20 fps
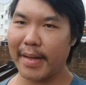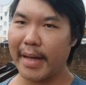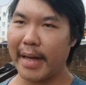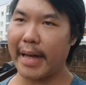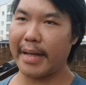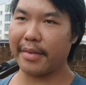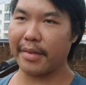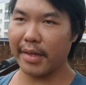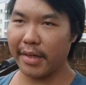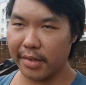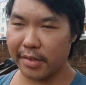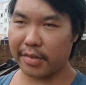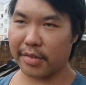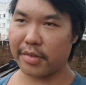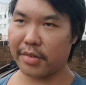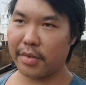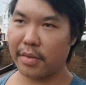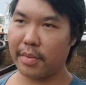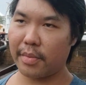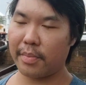And
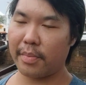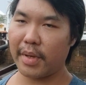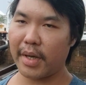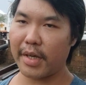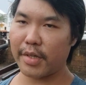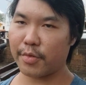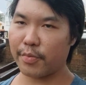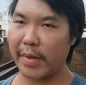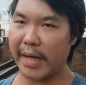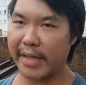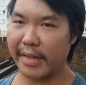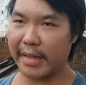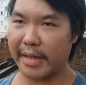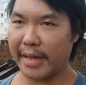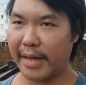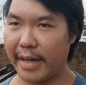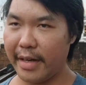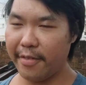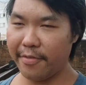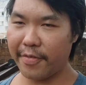this is where the
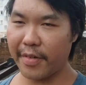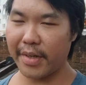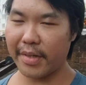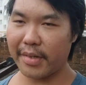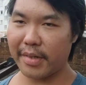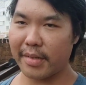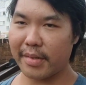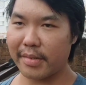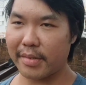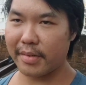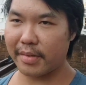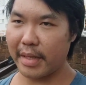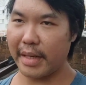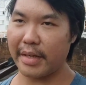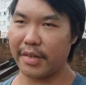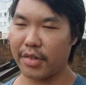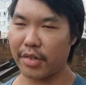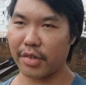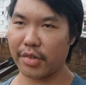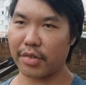infant
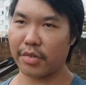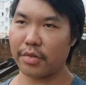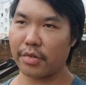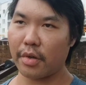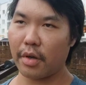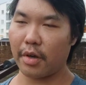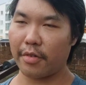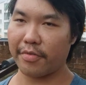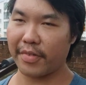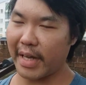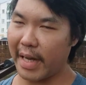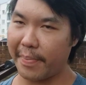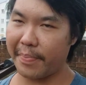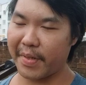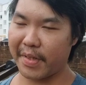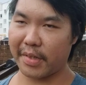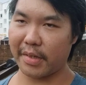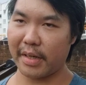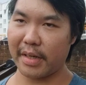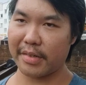stages of
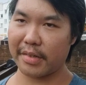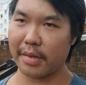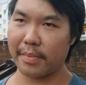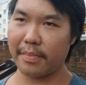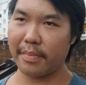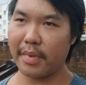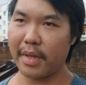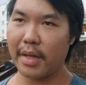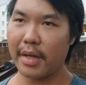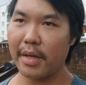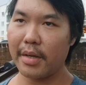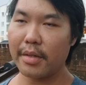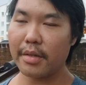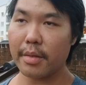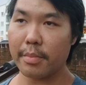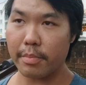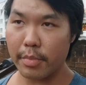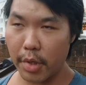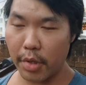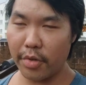capitalism, the
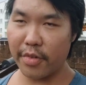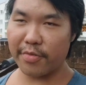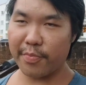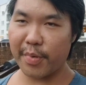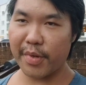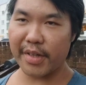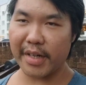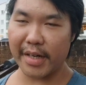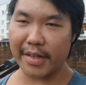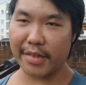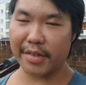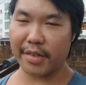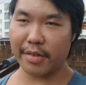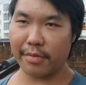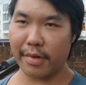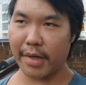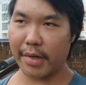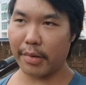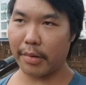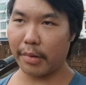mode of production
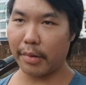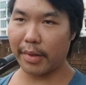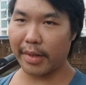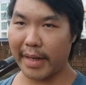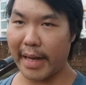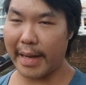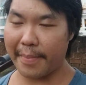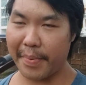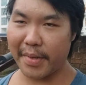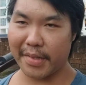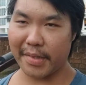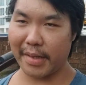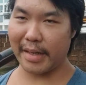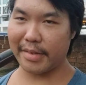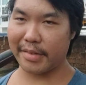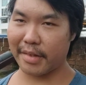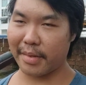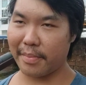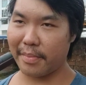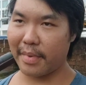we call
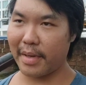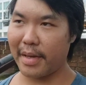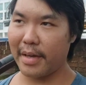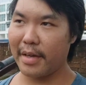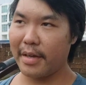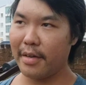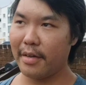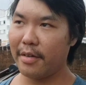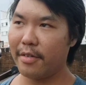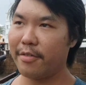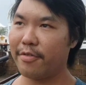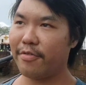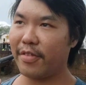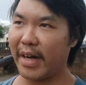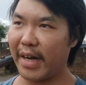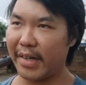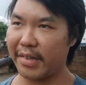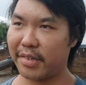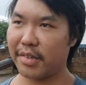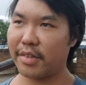capitalism,
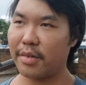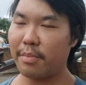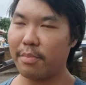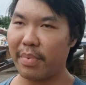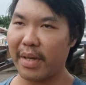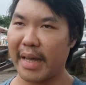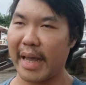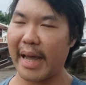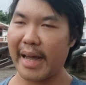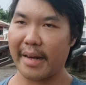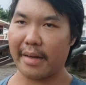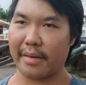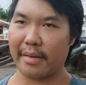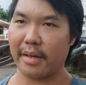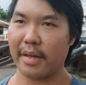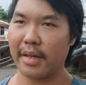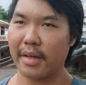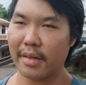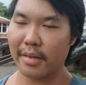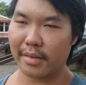first began.
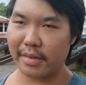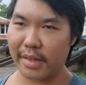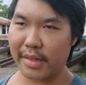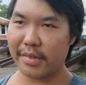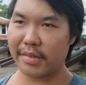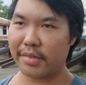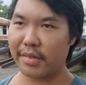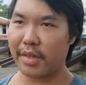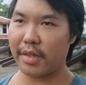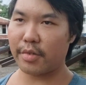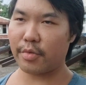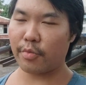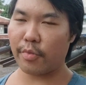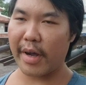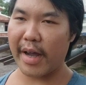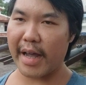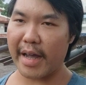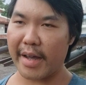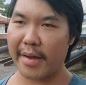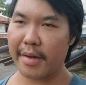This is
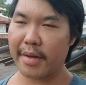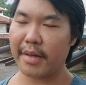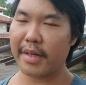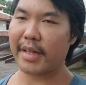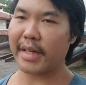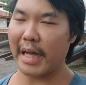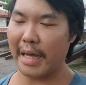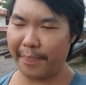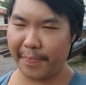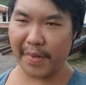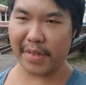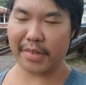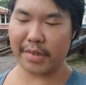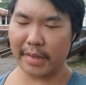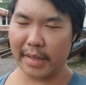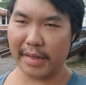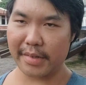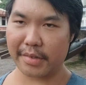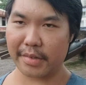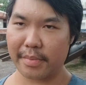where
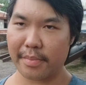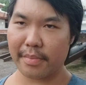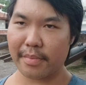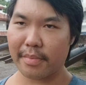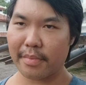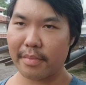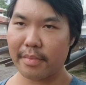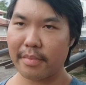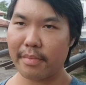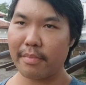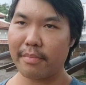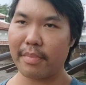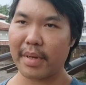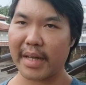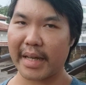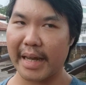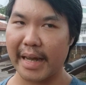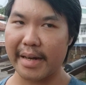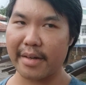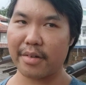capitalism
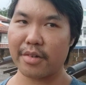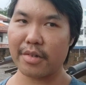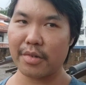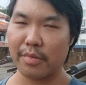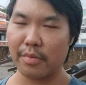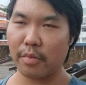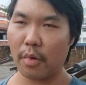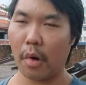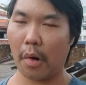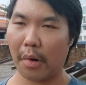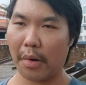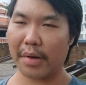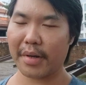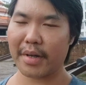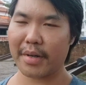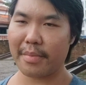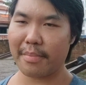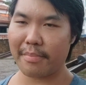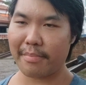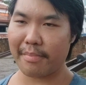began to walk,
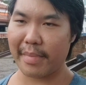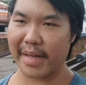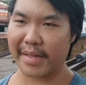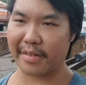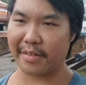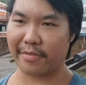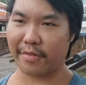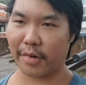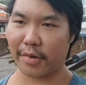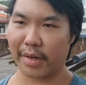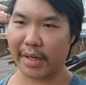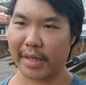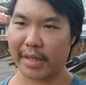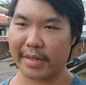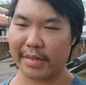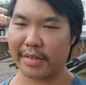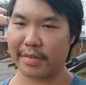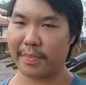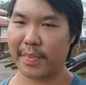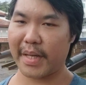metaphorically
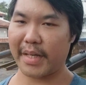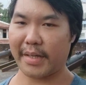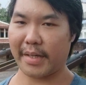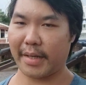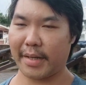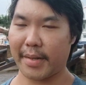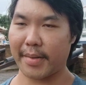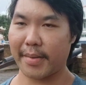speaking.